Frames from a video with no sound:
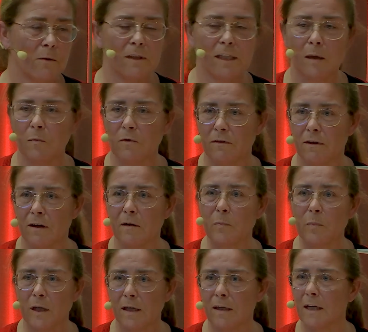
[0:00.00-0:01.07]
do
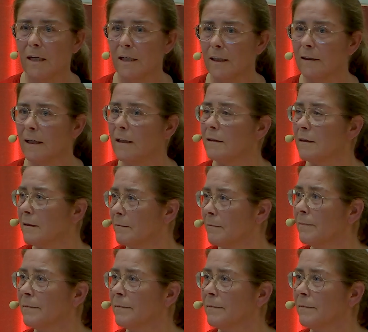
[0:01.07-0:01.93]
chemotherapy and adding that.